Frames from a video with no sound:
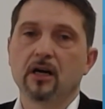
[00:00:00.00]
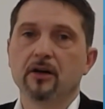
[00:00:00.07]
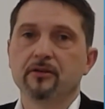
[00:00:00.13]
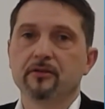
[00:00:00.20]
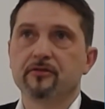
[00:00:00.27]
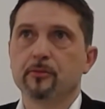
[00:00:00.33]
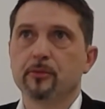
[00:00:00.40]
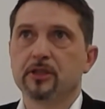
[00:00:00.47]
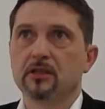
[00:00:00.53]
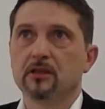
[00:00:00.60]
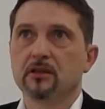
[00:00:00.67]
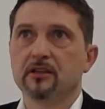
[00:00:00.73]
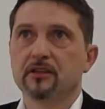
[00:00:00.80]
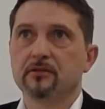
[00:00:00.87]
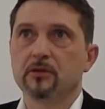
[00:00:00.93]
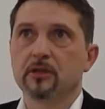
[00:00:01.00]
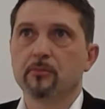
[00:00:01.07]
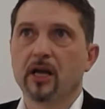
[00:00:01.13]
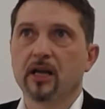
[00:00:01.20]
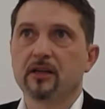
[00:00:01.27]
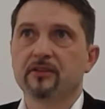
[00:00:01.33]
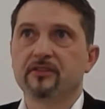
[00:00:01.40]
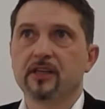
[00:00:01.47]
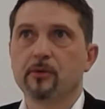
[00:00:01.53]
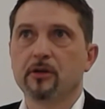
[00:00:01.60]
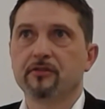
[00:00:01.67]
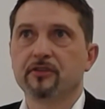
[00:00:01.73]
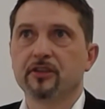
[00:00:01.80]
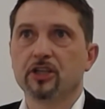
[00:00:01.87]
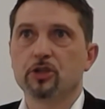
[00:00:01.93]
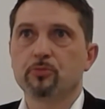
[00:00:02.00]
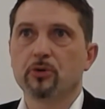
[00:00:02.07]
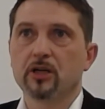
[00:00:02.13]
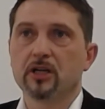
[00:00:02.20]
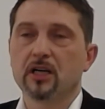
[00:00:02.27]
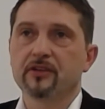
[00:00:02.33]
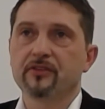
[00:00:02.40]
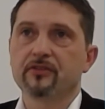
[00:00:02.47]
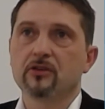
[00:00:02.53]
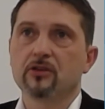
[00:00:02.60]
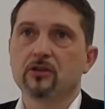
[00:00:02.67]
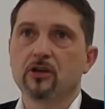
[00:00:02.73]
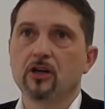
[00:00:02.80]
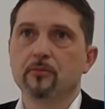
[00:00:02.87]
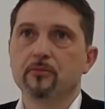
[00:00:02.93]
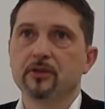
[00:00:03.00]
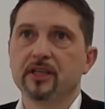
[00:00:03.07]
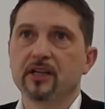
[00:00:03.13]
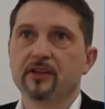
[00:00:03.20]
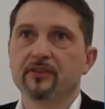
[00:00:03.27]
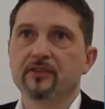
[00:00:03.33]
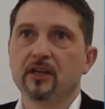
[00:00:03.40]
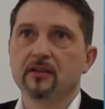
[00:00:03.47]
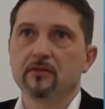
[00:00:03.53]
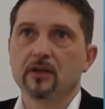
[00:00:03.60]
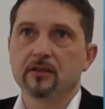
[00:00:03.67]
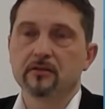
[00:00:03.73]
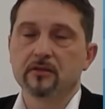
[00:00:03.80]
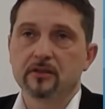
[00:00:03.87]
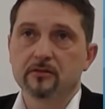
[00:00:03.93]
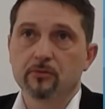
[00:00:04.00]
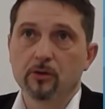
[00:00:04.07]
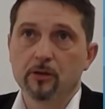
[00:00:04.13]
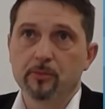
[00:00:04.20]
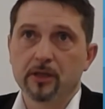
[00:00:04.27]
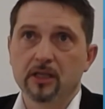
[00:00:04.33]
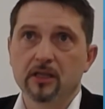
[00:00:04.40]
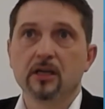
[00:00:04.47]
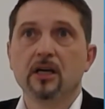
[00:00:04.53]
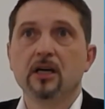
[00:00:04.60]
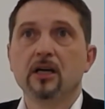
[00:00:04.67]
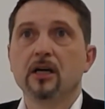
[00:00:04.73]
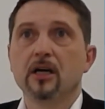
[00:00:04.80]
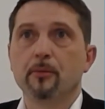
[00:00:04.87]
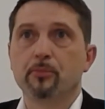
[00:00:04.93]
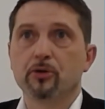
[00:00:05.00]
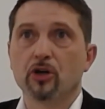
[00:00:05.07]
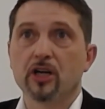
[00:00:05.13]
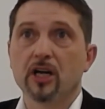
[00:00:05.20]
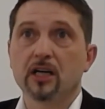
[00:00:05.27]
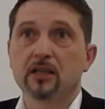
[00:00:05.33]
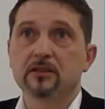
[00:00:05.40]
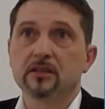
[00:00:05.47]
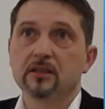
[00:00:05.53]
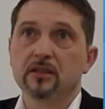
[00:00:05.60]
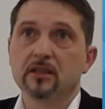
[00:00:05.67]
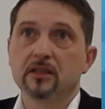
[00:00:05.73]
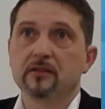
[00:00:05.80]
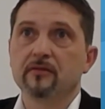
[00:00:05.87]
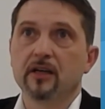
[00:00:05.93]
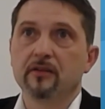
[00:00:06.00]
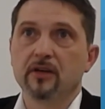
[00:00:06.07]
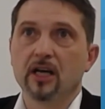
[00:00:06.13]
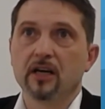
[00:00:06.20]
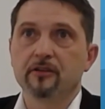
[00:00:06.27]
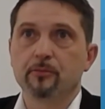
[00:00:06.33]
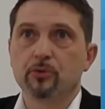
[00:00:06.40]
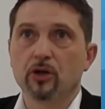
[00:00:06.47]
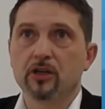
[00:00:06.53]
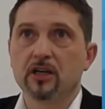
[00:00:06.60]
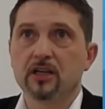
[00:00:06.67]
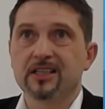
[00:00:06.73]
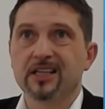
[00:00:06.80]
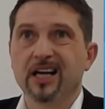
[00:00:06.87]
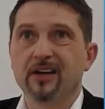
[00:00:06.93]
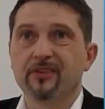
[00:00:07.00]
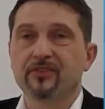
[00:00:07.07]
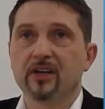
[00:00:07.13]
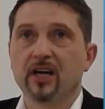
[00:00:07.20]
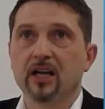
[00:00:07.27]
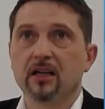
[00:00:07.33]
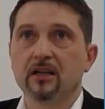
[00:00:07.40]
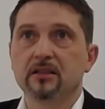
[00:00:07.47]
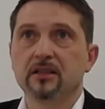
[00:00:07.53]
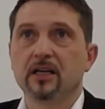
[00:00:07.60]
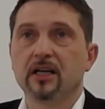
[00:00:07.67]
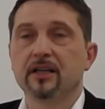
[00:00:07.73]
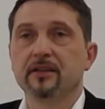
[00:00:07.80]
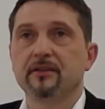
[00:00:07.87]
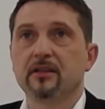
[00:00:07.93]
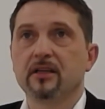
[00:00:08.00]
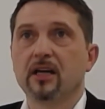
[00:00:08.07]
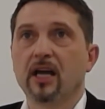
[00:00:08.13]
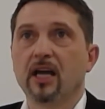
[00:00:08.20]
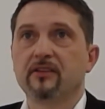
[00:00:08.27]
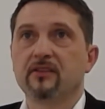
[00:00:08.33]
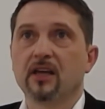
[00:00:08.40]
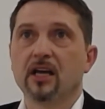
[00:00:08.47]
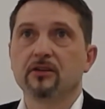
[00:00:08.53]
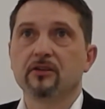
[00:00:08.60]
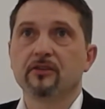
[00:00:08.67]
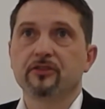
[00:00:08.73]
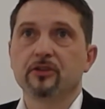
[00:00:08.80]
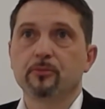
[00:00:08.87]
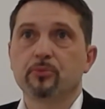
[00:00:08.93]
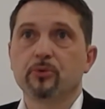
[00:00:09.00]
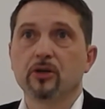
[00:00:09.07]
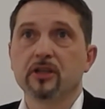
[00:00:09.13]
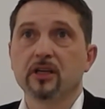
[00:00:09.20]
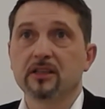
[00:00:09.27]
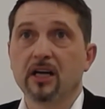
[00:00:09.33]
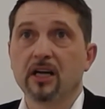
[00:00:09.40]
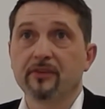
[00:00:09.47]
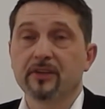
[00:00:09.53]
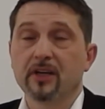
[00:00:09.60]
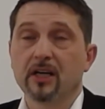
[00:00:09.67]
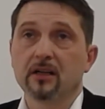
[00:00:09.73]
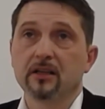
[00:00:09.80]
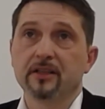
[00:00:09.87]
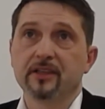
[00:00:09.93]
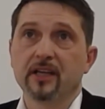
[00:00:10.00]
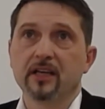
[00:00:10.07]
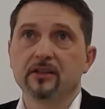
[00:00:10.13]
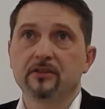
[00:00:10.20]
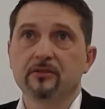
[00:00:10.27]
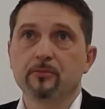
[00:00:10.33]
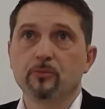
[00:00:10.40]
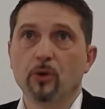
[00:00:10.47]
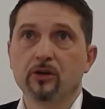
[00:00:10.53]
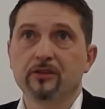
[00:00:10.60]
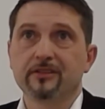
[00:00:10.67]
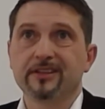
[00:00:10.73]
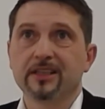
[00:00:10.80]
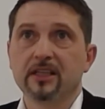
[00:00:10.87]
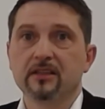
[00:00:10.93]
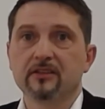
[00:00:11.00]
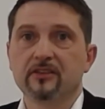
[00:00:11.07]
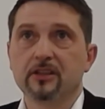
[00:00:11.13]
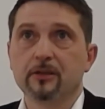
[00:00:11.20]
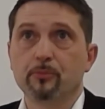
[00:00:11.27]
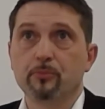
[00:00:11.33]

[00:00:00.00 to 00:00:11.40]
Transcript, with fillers: Out of the materials we make semi-finished products, components, and then it will be a product. Then we have a product life cycle and at the end of the product life cycle, it ends mostly in the